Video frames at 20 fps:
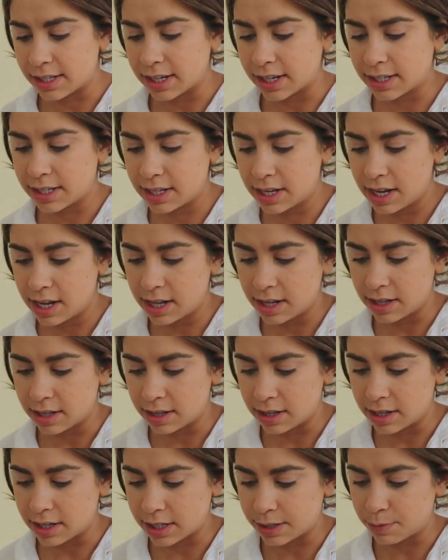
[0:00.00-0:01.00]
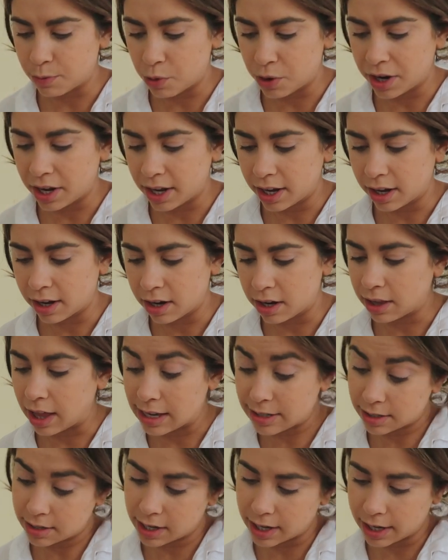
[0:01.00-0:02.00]
16 this morning,
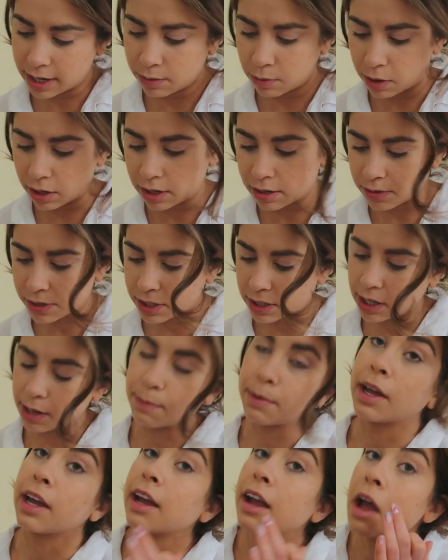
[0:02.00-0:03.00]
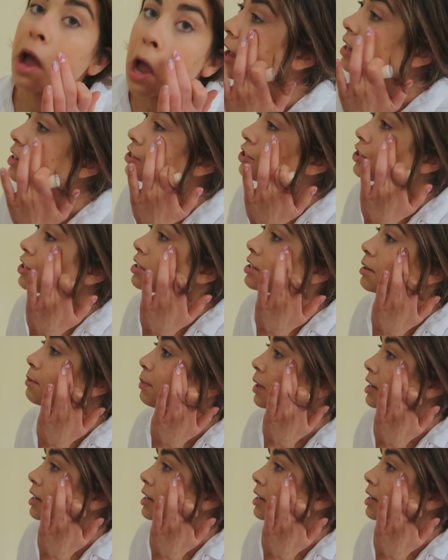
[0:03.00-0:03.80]
last night while I was sleeping. It's just a